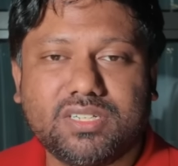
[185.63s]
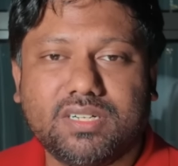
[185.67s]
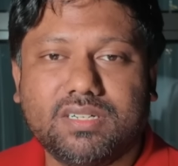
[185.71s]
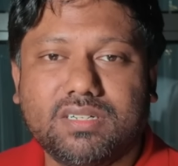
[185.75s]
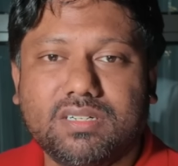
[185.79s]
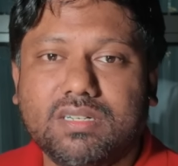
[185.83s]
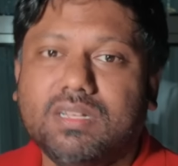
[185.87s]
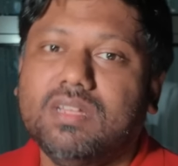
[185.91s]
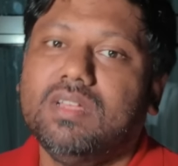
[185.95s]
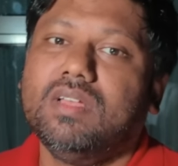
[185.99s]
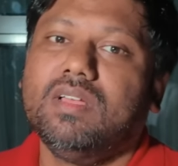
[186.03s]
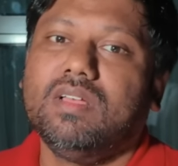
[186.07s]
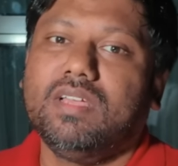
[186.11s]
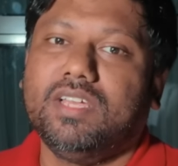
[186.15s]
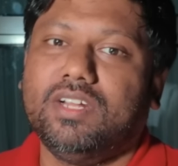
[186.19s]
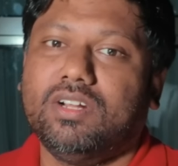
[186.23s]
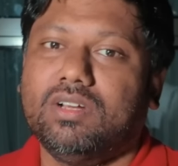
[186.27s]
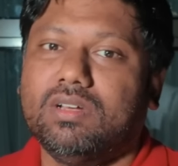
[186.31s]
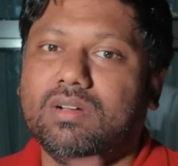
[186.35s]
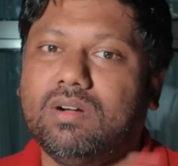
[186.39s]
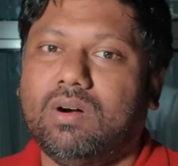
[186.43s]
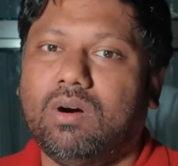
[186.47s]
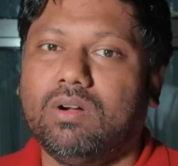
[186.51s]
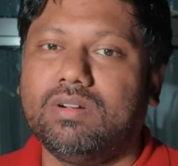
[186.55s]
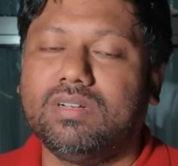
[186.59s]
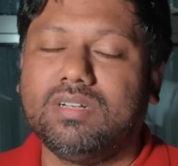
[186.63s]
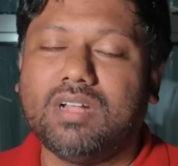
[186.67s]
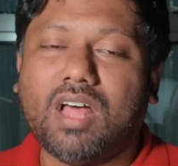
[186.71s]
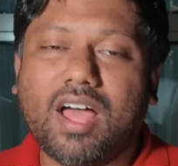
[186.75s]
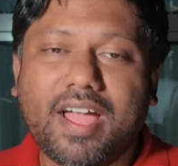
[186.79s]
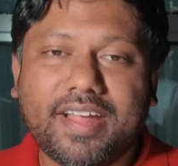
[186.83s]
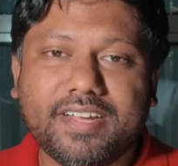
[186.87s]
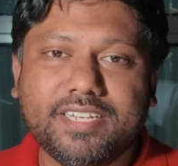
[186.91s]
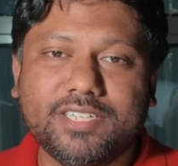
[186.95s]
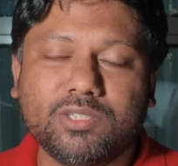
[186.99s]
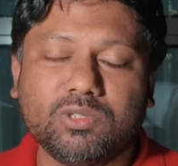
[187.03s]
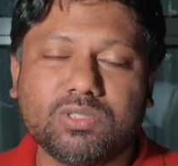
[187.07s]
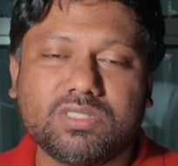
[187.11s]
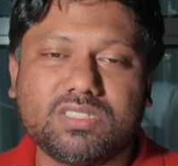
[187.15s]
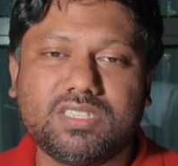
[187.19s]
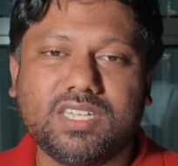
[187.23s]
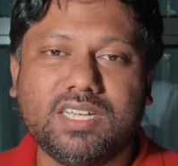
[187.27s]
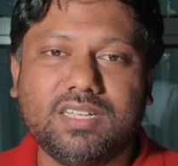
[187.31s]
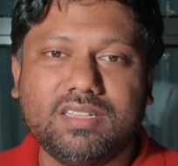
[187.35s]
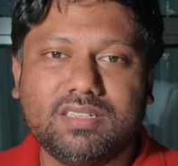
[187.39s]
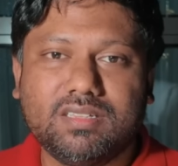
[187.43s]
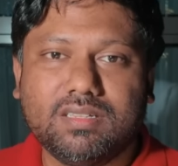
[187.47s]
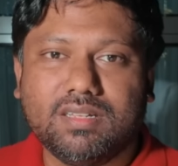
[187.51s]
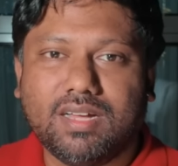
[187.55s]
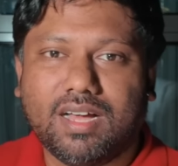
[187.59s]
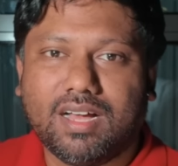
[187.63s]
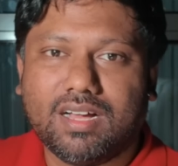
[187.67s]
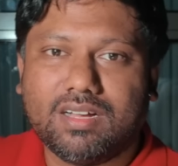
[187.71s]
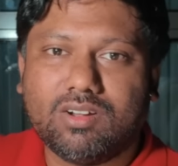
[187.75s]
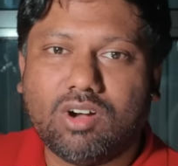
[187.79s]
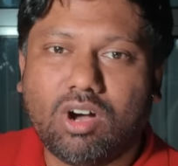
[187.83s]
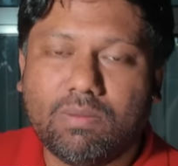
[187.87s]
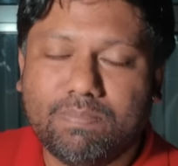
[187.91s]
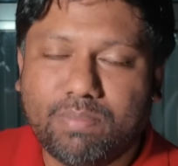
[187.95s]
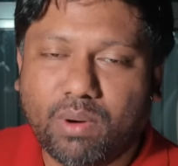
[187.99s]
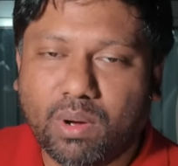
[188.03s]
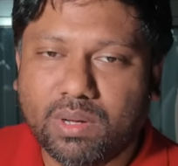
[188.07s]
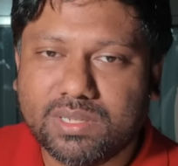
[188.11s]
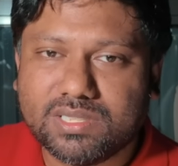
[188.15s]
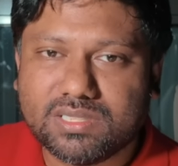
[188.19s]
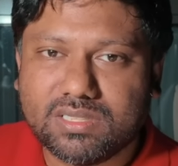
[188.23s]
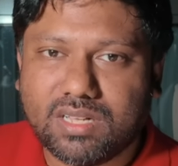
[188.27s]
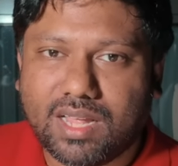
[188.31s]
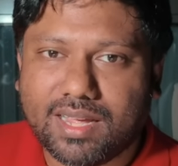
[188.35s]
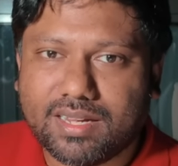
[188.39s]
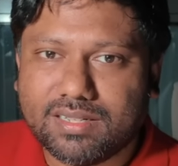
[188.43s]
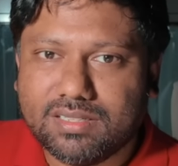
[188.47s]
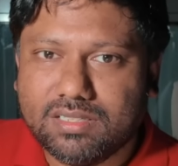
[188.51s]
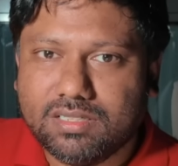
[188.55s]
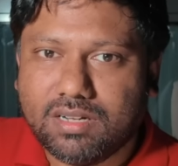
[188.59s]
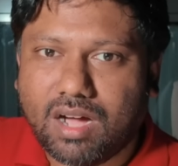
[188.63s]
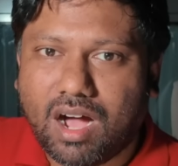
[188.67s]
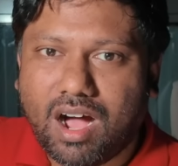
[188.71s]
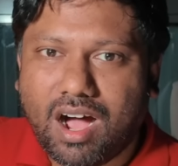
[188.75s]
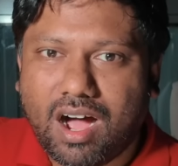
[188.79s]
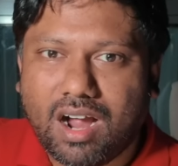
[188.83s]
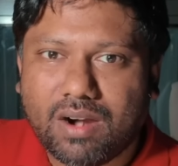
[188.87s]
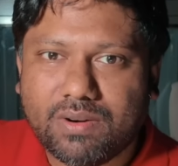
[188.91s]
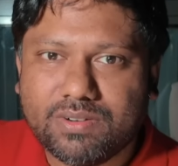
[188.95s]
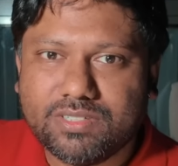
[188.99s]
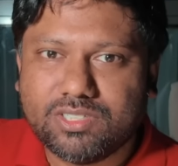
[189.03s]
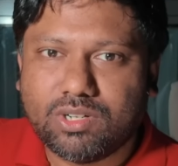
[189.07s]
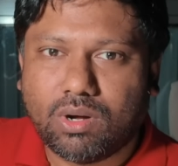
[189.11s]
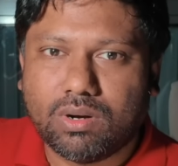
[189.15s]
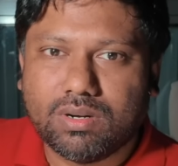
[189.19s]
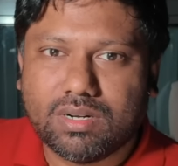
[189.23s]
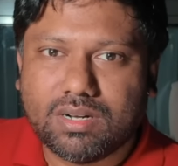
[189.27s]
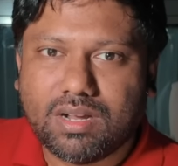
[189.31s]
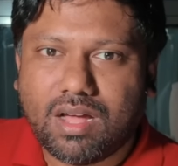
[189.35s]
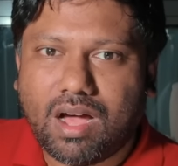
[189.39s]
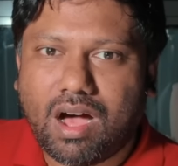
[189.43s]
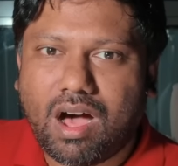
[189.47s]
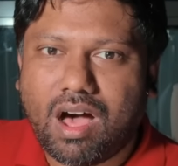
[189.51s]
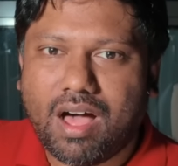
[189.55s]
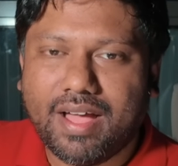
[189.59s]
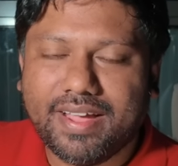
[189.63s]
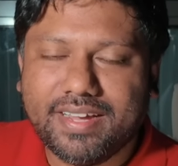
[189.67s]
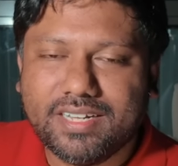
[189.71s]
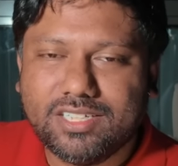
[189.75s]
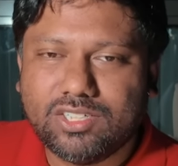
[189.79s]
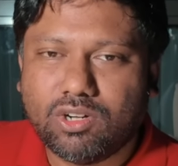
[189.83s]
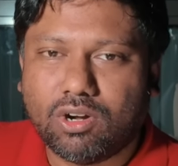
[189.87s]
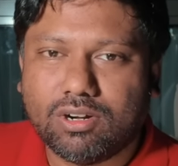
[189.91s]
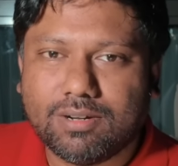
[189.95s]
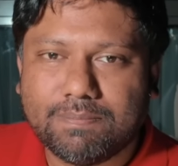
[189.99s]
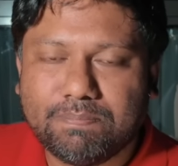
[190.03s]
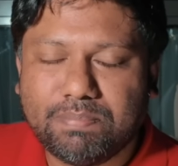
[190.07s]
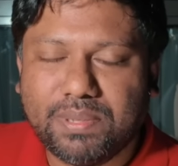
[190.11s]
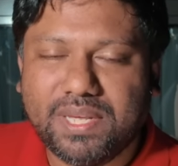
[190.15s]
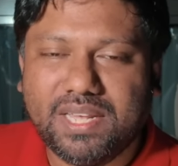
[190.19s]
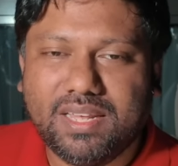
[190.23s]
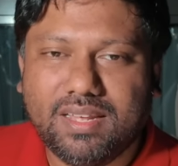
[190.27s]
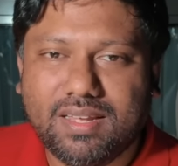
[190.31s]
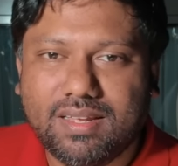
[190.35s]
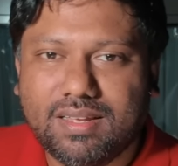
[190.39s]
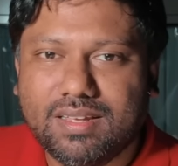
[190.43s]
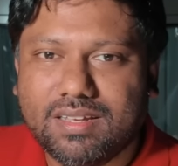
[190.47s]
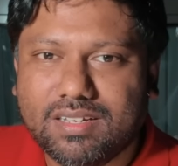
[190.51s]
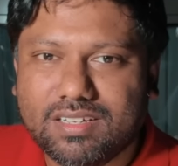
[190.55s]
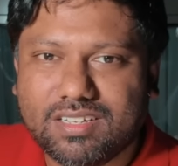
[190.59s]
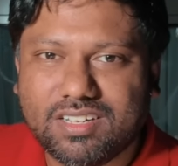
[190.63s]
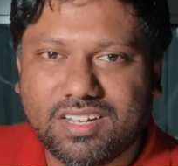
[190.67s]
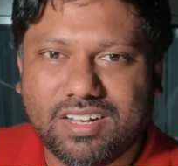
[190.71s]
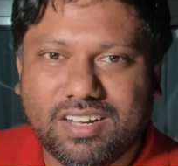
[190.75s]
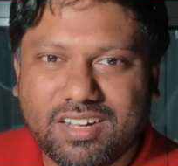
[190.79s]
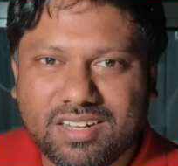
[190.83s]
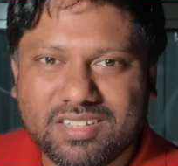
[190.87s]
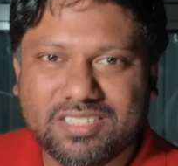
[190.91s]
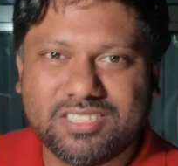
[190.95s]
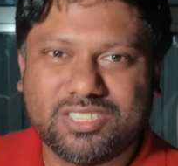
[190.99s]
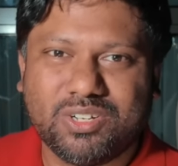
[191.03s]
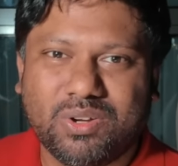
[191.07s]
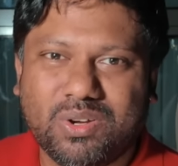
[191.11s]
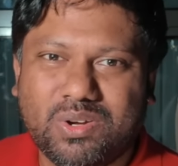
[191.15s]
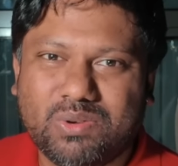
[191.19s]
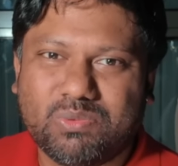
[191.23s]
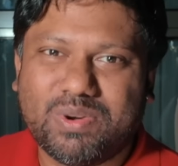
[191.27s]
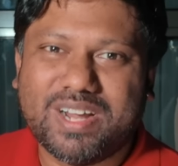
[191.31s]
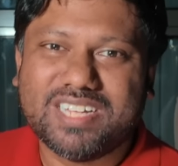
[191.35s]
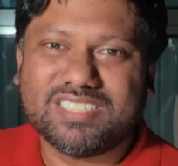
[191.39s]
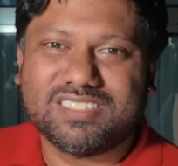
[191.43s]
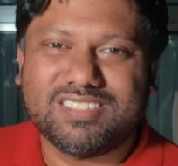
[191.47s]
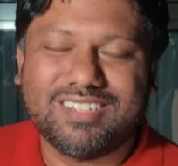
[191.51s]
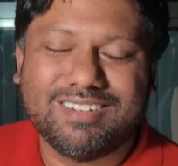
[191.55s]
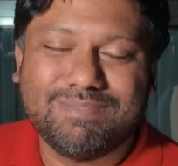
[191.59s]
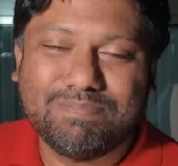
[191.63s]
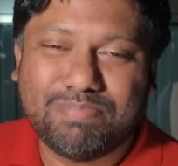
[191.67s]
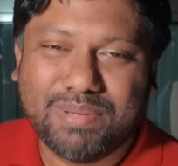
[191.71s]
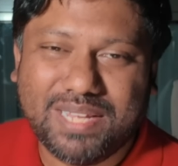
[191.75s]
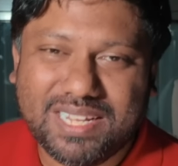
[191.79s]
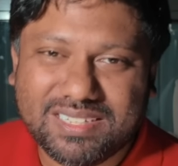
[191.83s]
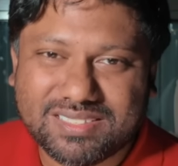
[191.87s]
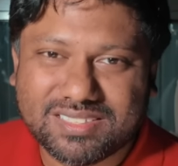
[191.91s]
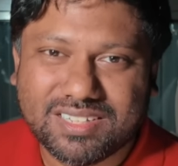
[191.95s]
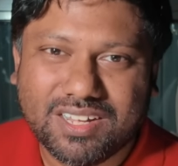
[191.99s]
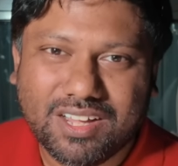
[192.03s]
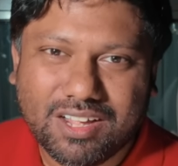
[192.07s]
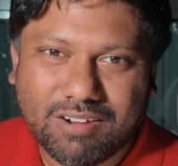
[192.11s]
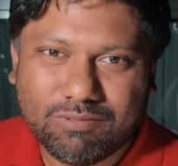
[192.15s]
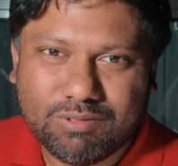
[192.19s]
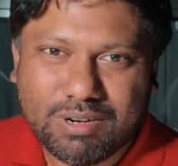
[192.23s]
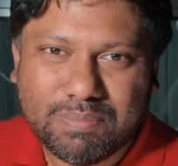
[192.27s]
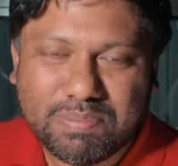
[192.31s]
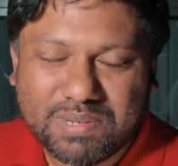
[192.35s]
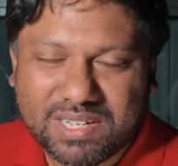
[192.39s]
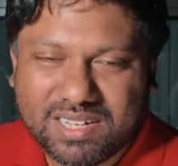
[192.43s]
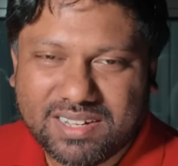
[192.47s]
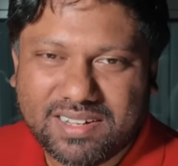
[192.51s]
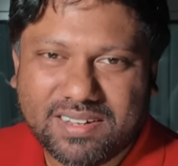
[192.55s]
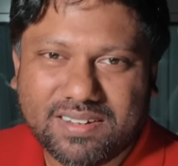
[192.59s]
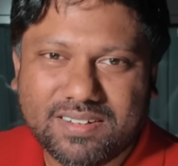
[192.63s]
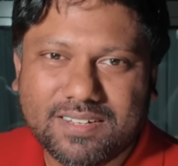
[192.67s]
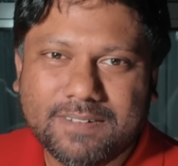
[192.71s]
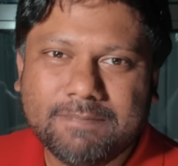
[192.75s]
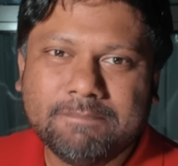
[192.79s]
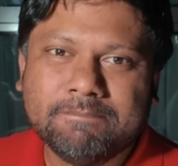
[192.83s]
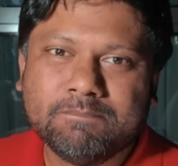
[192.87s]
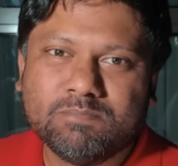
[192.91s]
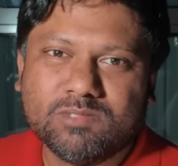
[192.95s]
And, you know, online you'll see posts like R.I.P. Gurl, so rest in peace, R.I.P. Gurl.